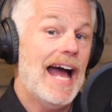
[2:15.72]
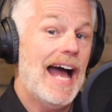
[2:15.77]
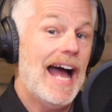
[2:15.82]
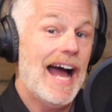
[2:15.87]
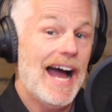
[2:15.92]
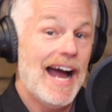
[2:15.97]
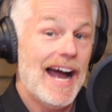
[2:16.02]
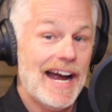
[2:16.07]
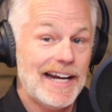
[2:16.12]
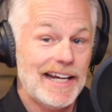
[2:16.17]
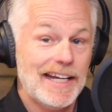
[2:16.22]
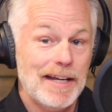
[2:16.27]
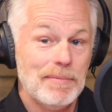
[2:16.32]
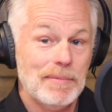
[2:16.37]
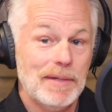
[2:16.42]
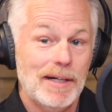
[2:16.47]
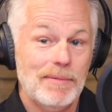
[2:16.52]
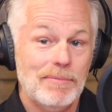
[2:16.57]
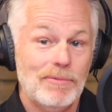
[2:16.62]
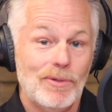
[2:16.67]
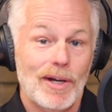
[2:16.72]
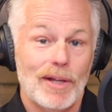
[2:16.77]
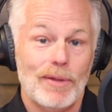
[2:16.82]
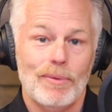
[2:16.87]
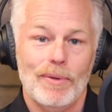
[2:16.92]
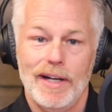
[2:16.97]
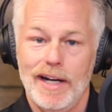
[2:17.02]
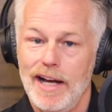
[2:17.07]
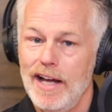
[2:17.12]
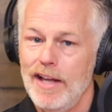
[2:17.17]
I came up with
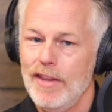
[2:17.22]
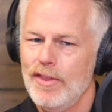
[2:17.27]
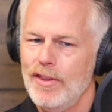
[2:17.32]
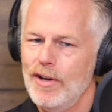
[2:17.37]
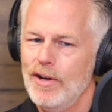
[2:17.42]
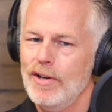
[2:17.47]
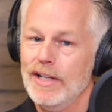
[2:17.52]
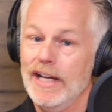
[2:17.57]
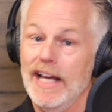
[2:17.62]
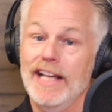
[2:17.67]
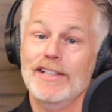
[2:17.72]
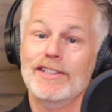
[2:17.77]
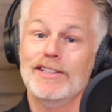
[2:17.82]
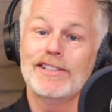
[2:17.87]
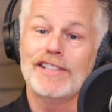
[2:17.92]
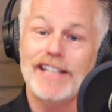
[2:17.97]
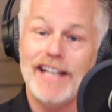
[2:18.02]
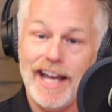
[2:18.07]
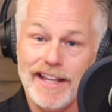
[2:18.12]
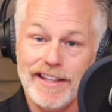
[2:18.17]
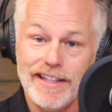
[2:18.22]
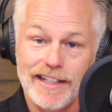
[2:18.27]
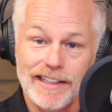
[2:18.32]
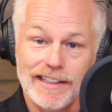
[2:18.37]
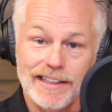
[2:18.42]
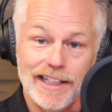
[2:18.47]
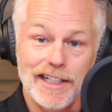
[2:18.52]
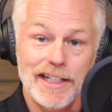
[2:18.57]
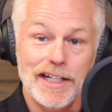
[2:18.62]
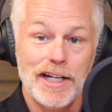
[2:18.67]
what I thought a
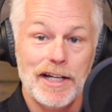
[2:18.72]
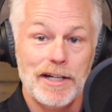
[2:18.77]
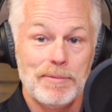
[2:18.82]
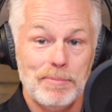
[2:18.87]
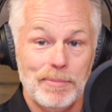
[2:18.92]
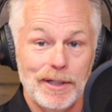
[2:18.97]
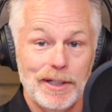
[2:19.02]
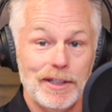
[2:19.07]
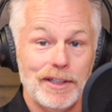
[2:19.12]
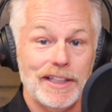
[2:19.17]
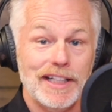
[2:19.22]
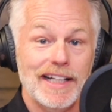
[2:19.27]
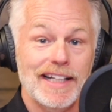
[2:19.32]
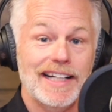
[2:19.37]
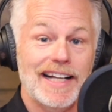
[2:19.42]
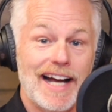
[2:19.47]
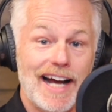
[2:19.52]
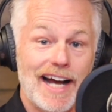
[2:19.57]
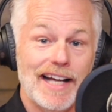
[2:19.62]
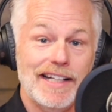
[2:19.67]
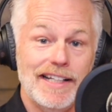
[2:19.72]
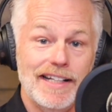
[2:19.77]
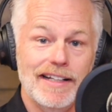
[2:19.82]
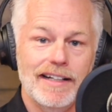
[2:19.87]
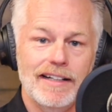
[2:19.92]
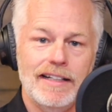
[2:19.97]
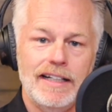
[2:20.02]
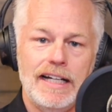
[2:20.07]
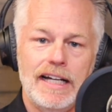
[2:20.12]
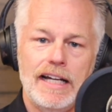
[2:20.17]
scathingly brilliant
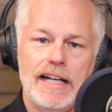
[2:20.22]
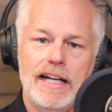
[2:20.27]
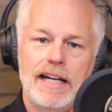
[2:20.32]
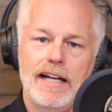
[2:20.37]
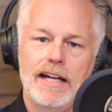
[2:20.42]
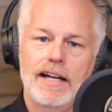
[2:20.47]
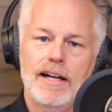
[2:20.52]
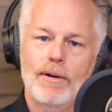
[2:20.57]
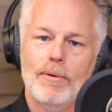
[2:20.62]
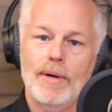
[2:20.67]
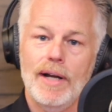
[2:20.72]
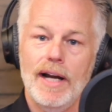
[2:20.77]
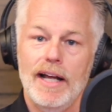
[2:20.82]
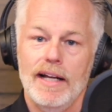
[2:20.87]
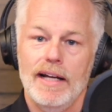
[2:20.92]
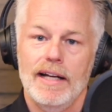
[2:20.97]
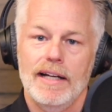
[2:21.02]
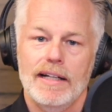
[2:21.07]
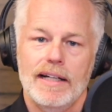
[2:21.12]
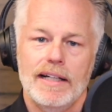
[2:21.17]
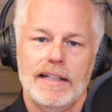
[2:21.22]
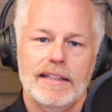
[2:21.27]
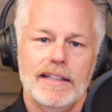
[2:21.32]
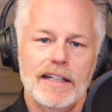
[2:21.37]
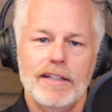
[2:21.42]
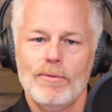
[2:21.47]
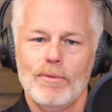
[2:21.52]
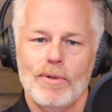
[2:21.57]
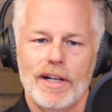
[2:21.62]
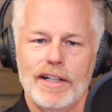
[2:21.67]
idea. What I
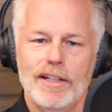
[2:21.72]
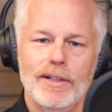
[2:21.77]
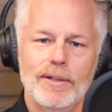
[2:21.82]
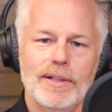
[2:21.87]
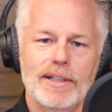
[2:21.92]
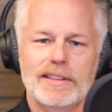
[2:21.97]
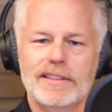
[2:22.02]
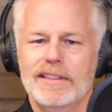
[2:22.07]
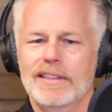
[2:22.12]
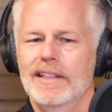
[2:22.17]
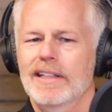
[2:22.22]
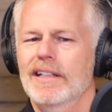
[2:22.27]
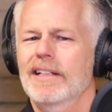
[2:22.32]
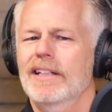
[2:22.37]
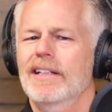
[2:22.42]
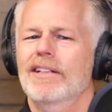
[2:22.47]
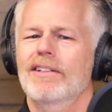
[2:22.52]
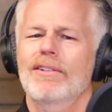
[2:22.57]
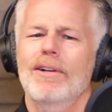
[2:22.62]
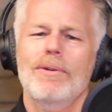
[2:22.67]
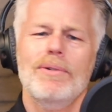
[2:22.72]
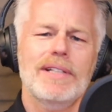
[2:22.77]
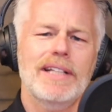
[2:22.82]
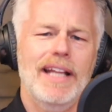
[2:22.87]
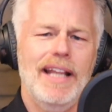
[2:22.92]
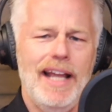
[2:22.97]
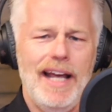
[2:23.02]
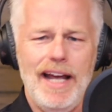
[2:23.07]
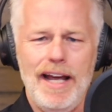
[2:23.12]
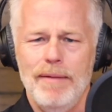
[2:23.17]
didn't want to do is grow into
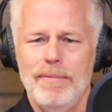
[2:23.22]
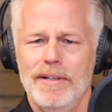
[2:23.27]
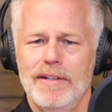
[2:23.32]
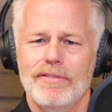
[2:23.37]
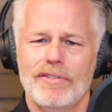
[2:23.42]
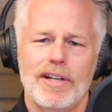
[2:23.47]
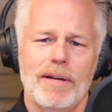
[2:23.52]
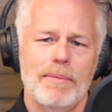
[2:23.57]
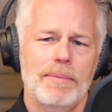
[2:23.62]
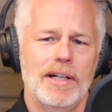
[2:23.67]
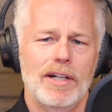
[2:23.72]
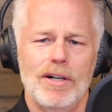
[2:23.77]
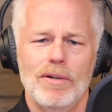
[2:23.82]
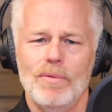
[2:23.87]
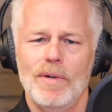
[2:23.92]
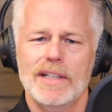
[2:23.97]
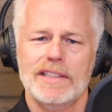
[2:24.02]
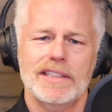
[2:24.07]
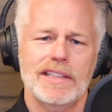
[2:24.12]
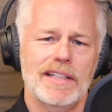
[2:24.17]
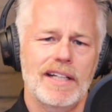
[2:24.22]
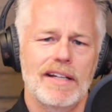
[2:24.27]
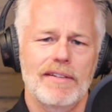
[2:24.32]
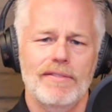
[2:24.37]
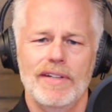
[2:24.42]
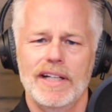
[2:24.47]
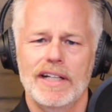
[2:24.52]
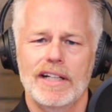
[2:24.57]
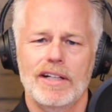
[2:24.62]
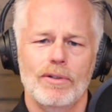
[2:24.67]
the habit of coming home, watching
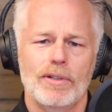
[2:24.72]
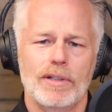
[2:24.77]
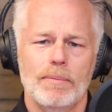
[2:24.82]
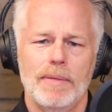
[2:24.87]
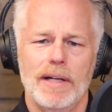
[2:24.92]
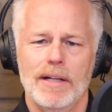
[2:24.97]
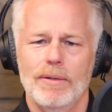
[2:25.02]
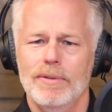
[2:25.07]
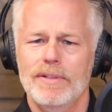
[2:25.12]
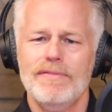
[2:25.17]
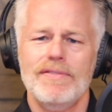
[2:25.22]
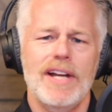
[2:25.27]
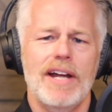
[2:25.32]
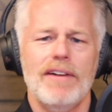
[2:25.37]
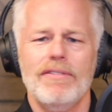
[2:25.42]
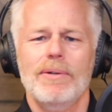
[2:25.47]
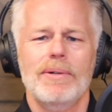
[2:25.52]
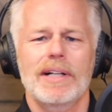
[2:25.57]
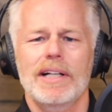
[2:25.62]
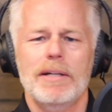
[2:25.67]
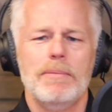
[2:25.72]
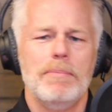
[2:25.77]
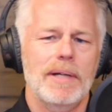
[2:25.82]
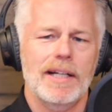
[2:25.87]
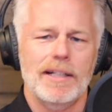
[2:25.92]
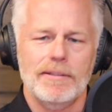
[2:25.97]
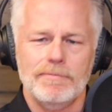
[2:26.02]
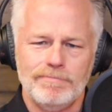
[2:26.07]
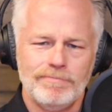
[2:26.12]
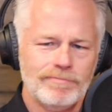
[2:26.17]
TV, going to bed. We've never really
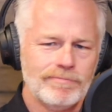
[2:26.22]
been